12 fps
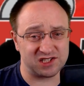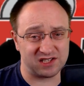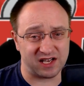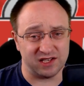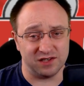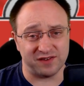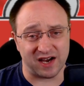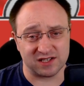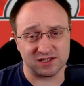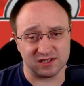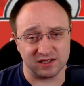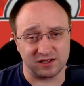that you've
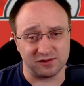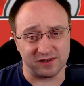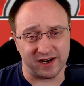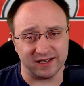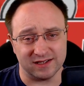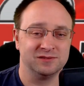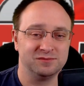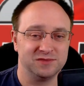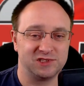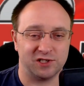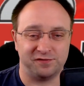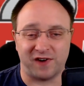actually created.
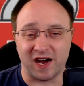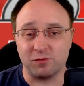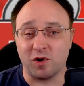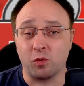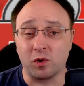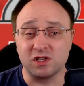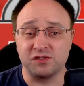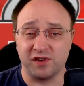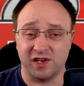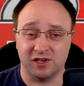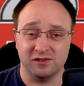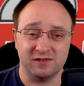So find what works for
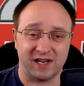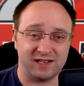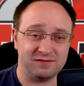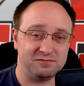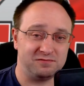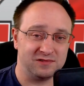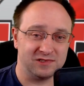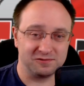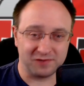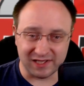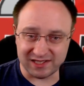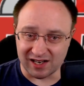you and
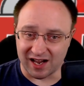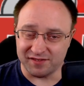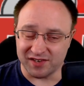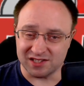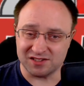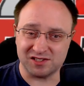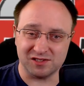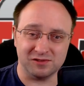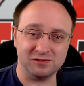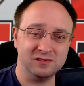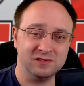really dive into